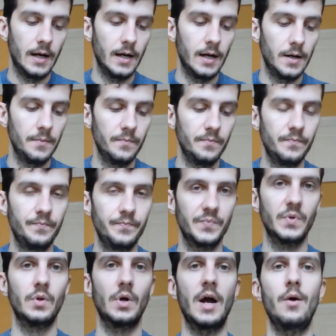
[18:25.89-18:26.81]

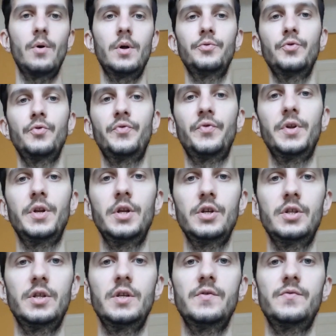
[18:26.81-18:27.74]
I want to
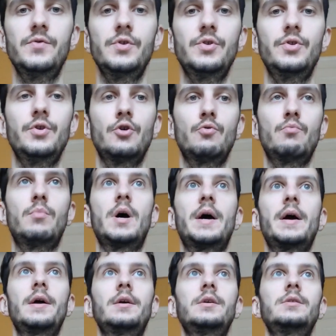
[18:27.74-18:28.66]
finish this video
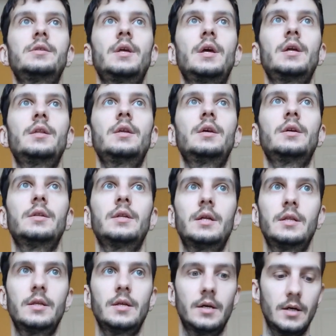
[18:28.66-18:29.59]
by stating
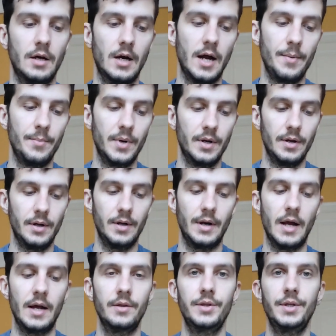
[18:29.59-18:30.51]
that I'm
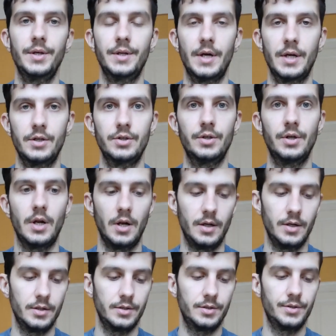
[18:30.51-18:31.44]
an
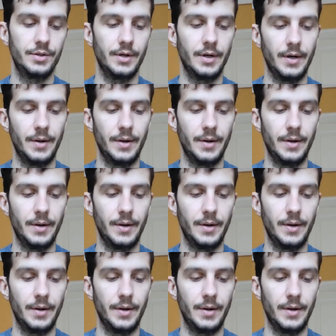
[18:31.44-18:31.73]
anti-nationalist.